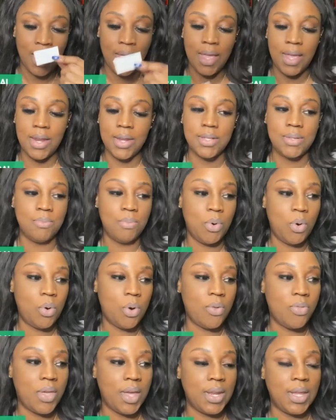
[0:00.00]
It is
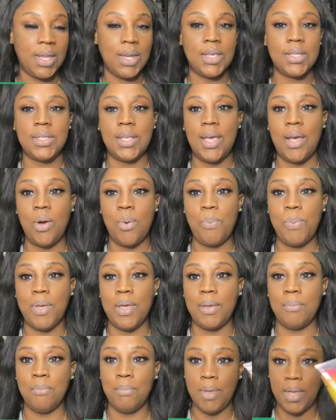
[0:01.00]
more that it is
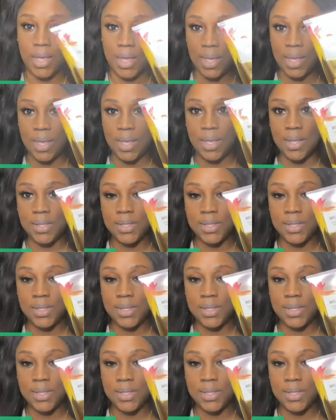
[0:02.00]
helping me